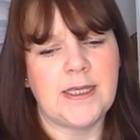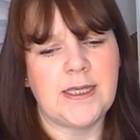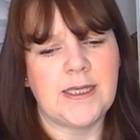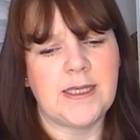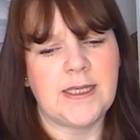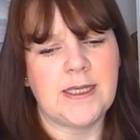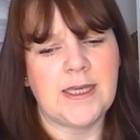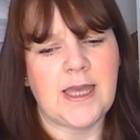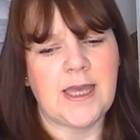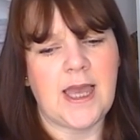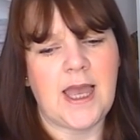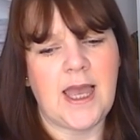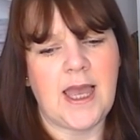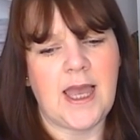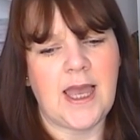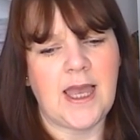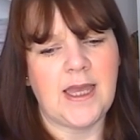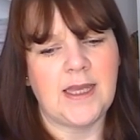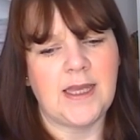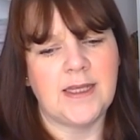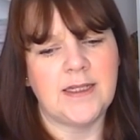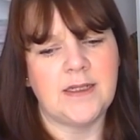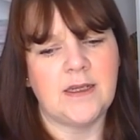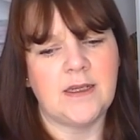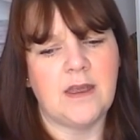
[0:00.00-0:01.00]

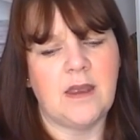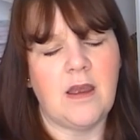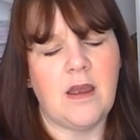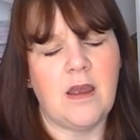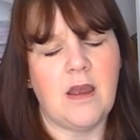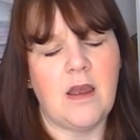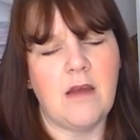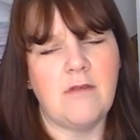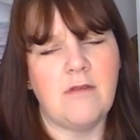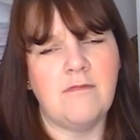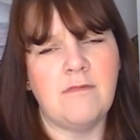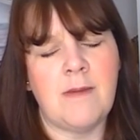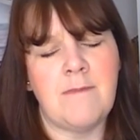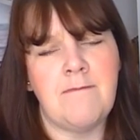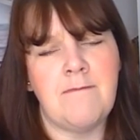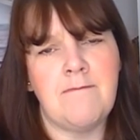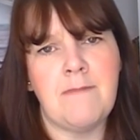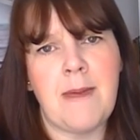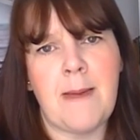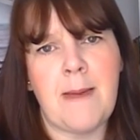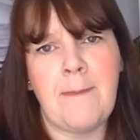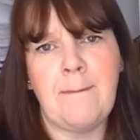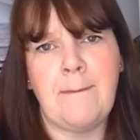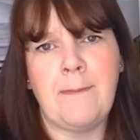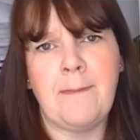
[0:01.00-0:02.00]
can
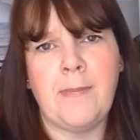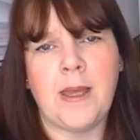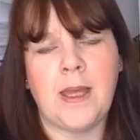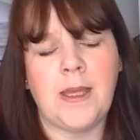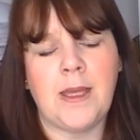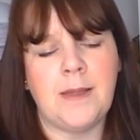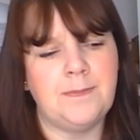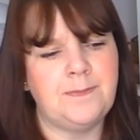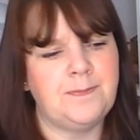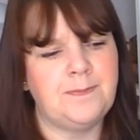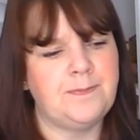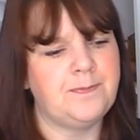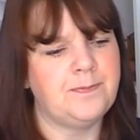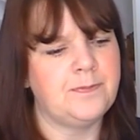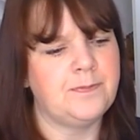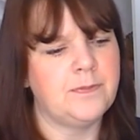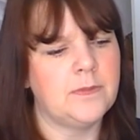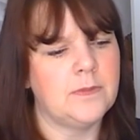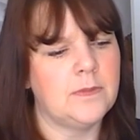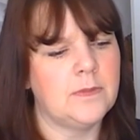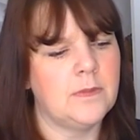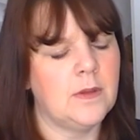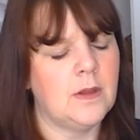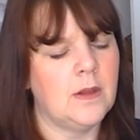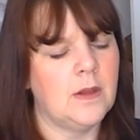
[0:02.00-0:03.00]
remember
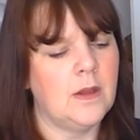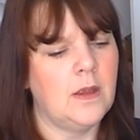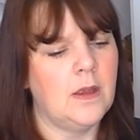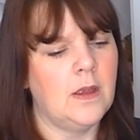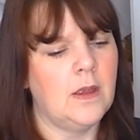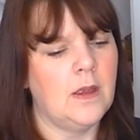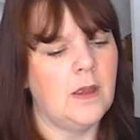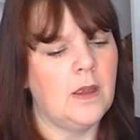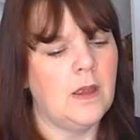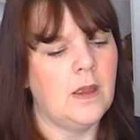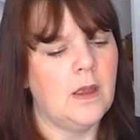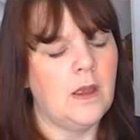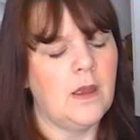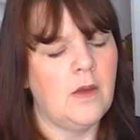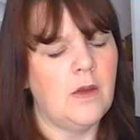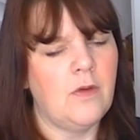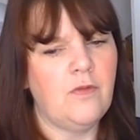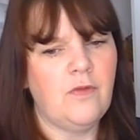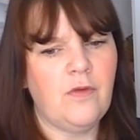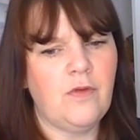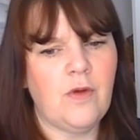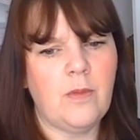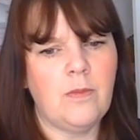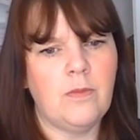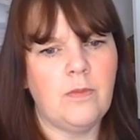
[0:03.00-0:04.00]

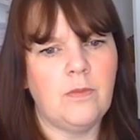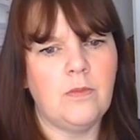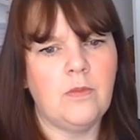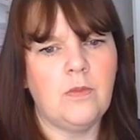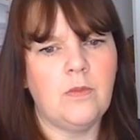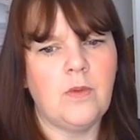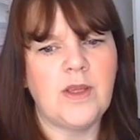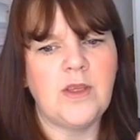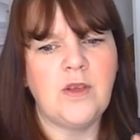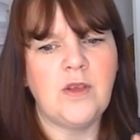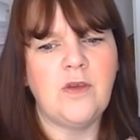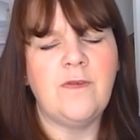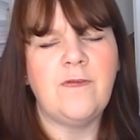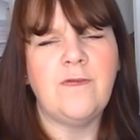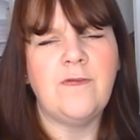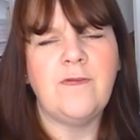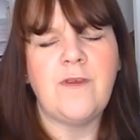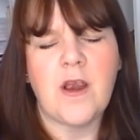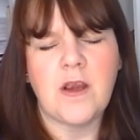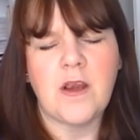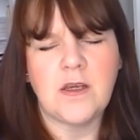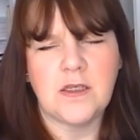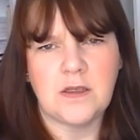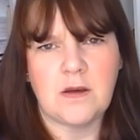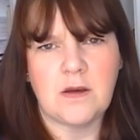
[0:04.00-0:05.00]
from when you
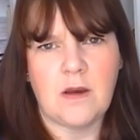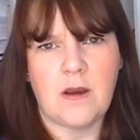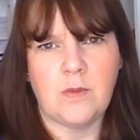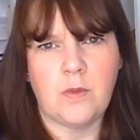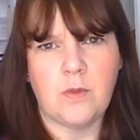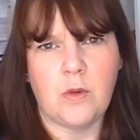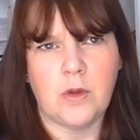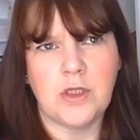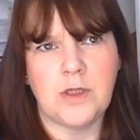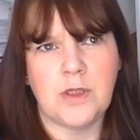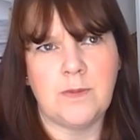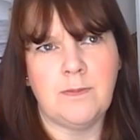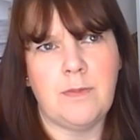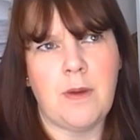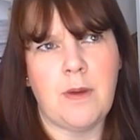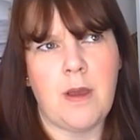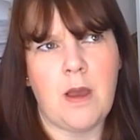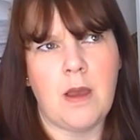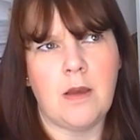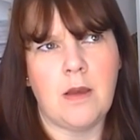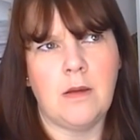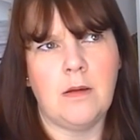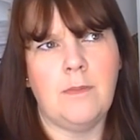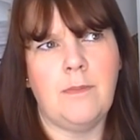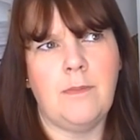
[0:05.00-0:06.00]
first started watching
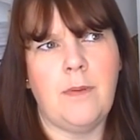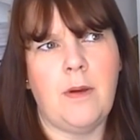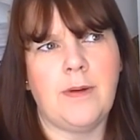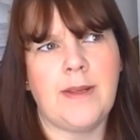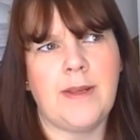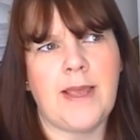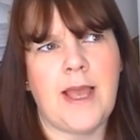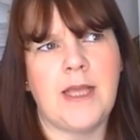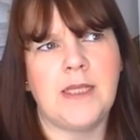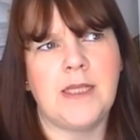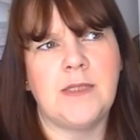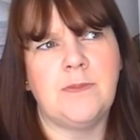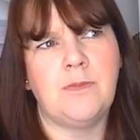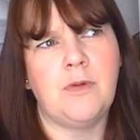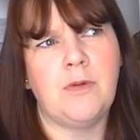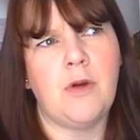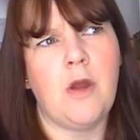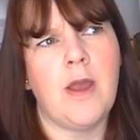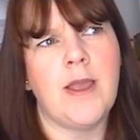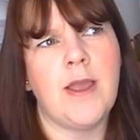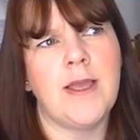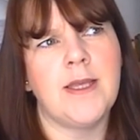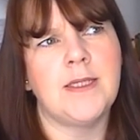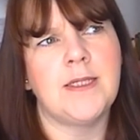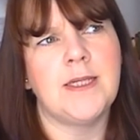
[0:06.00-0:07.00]
podcasts
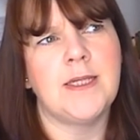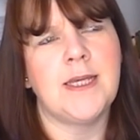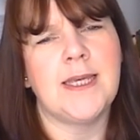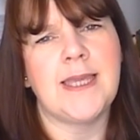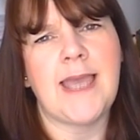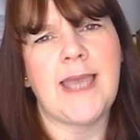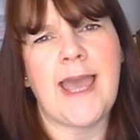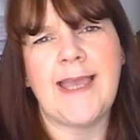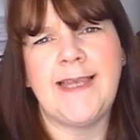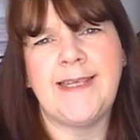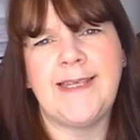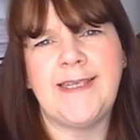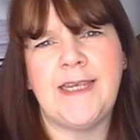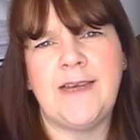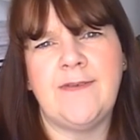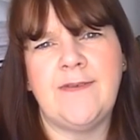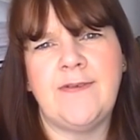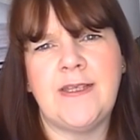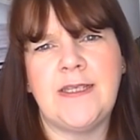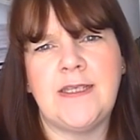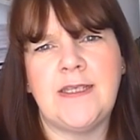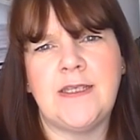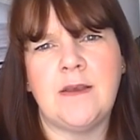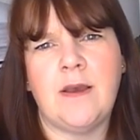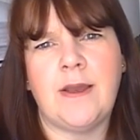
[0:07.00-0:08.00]
prior to Katie of
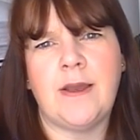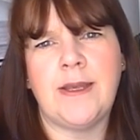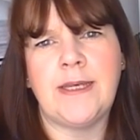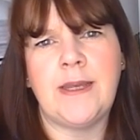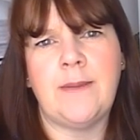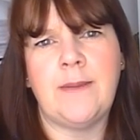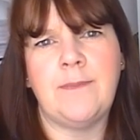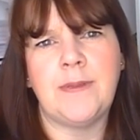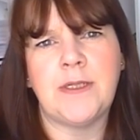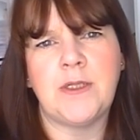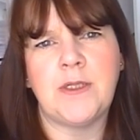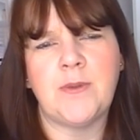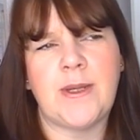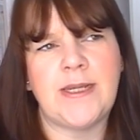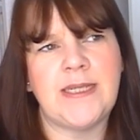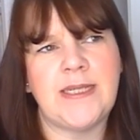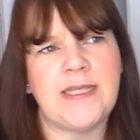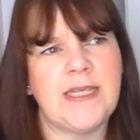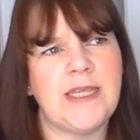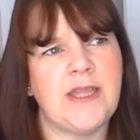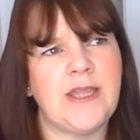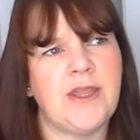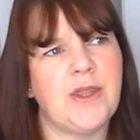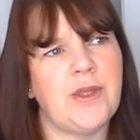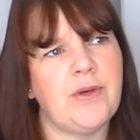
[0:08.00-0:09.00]
Inside number
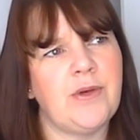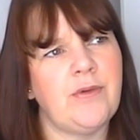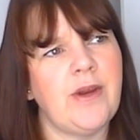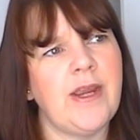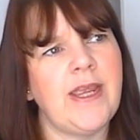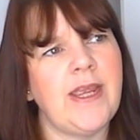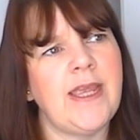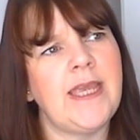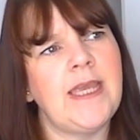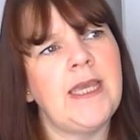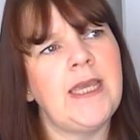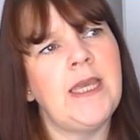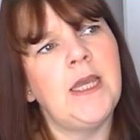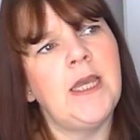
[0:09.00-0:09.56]
23.